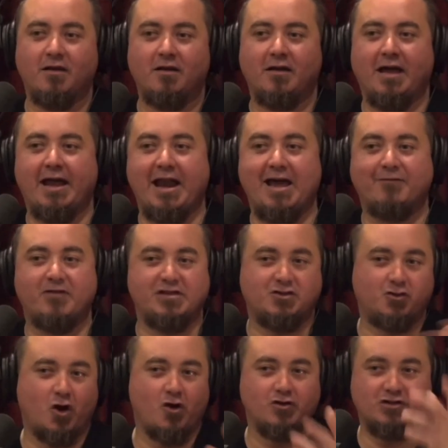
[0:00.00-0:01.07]
and have these
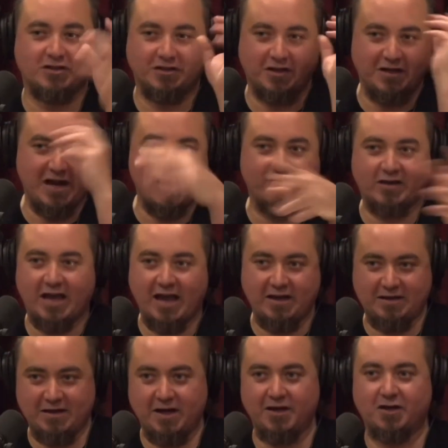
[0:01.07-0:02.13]
drones that can navigate
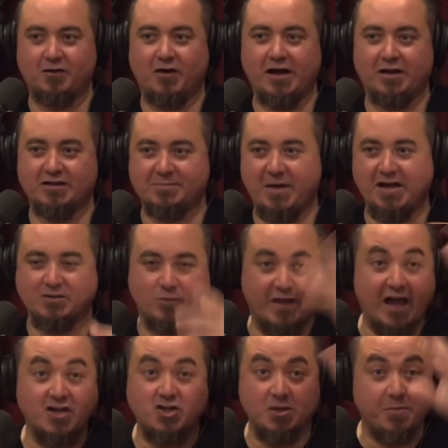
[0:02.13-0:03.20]
in underground space
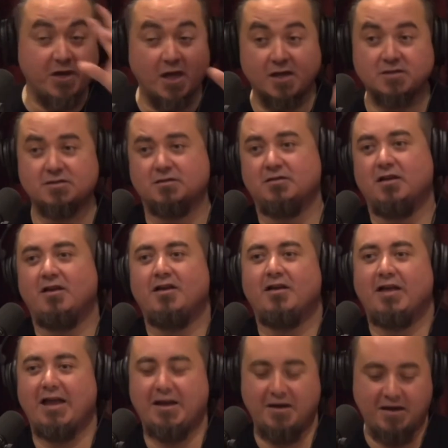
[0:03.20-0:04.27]
without GPS
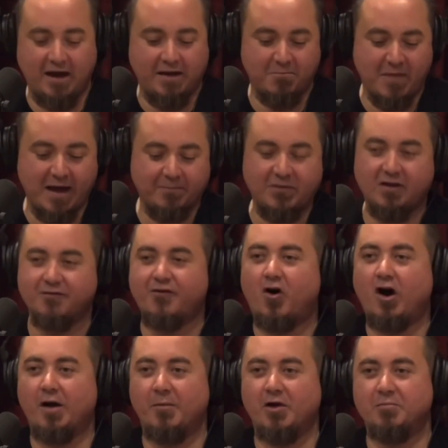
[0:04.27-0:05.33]
and map the
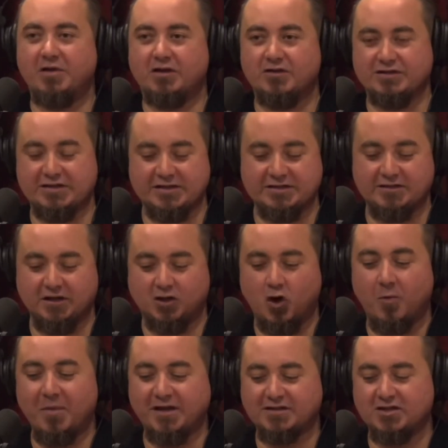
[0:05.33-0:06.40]
environment, because it's the
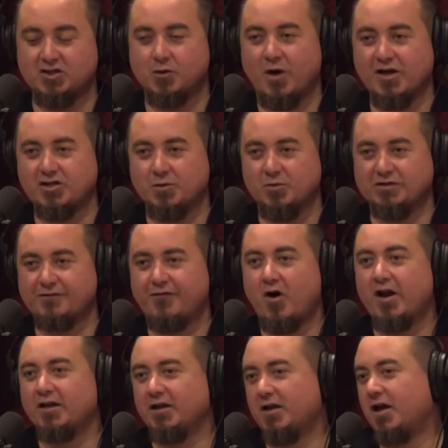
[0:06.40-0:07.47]
combat situation was
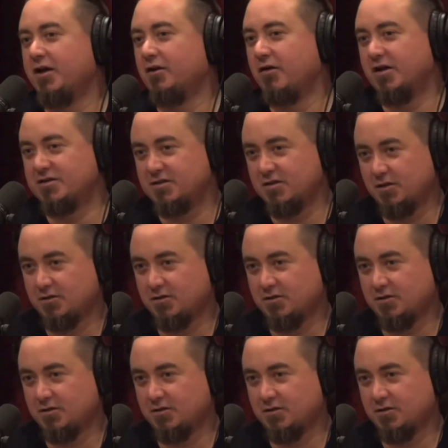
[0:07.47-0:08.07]
fighting in underground cities.